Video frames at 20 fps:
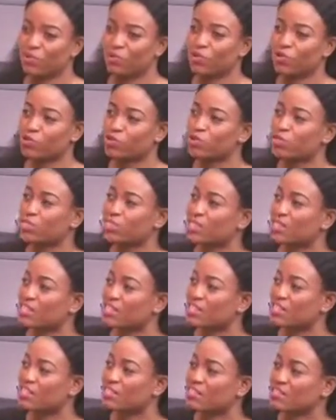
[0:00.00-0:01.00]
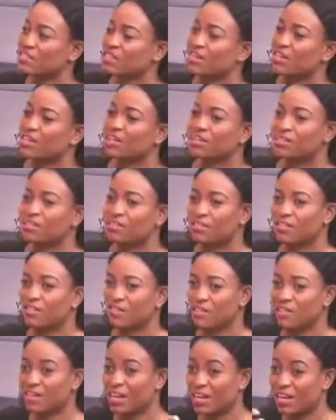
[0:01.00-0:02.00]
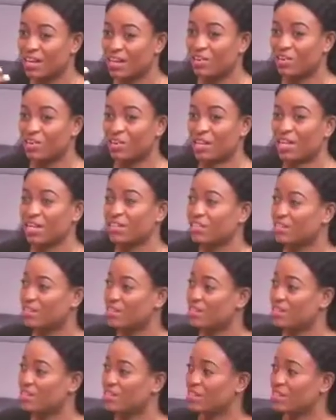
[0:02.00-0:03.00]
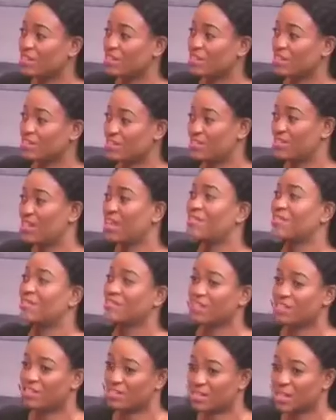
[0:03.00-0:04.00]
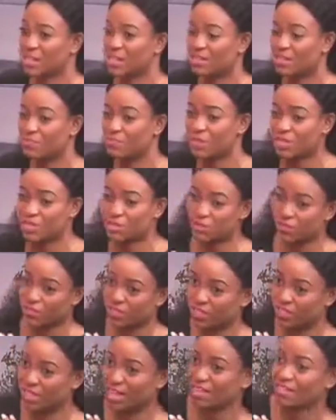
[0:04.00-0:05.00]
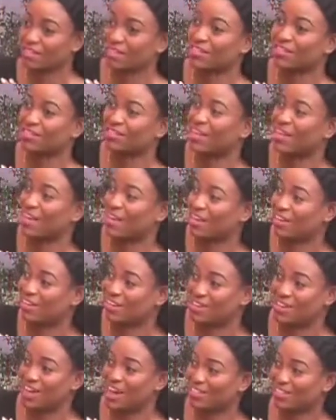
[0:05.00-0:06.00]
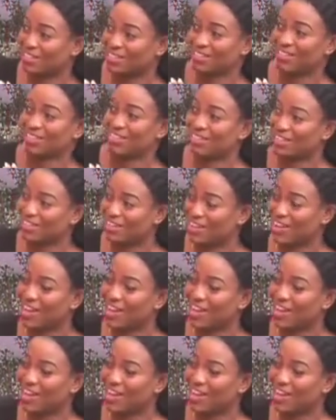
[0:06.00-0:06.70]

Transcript: You also suggest the Ghana Education Service as a means of starting early, catching